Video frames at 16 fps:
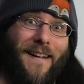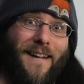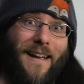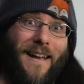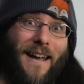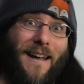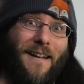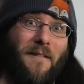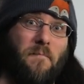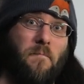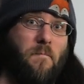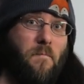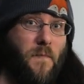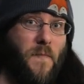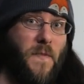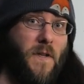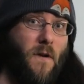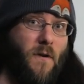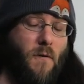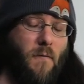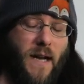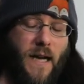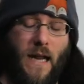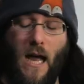Yeah. So to
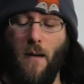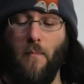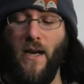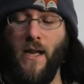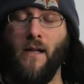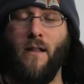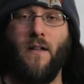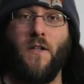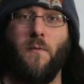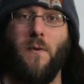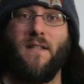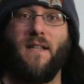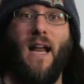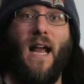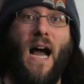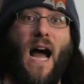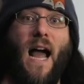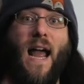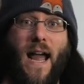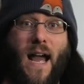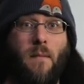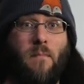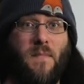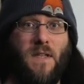recap, in English we say I
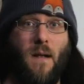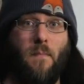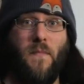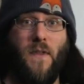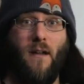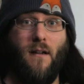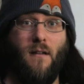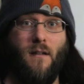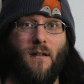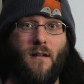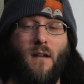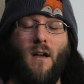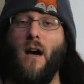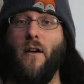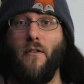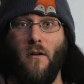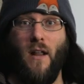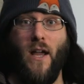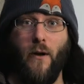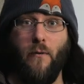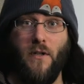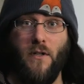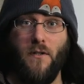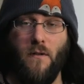am something. Other
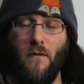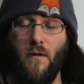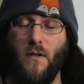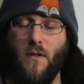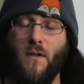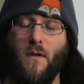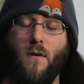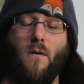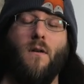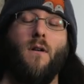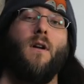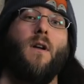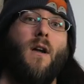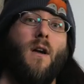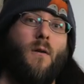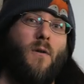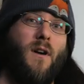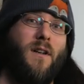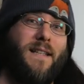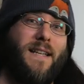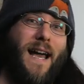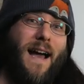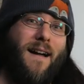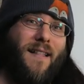languages do this too. Whereas
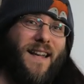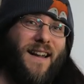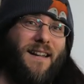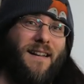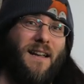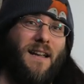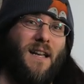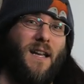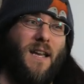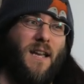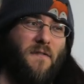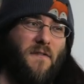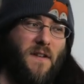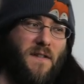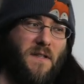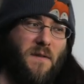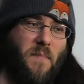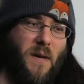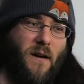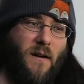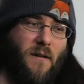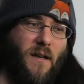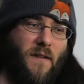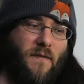Gaelic, if it's
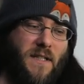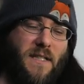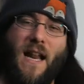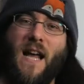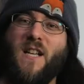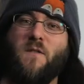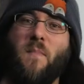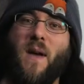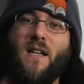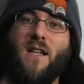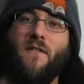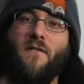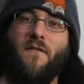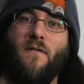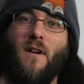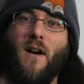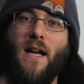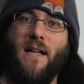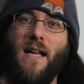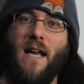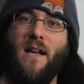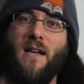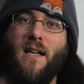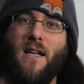about if it's an aspect of
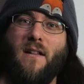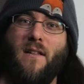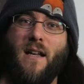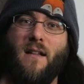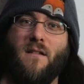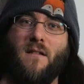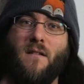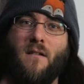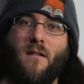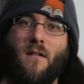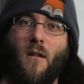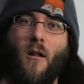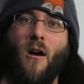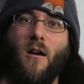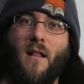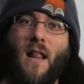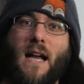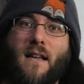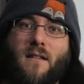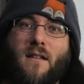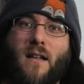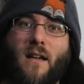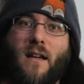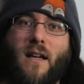identity that's long
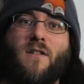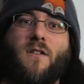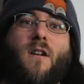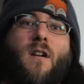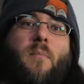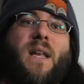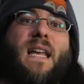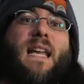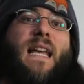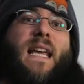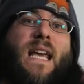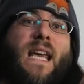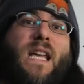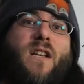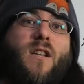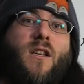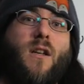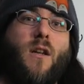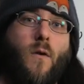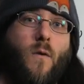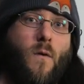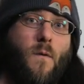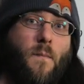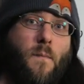lasting, it's going to be in
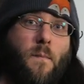you.